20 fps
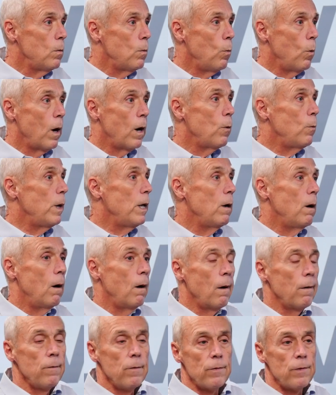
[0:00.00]
Where we
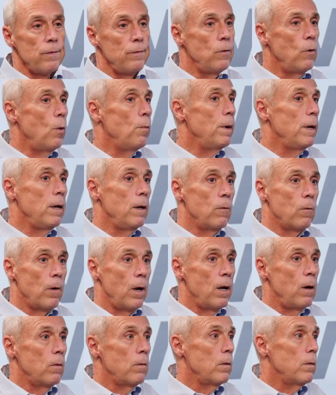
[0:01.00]
are, there's nobody around.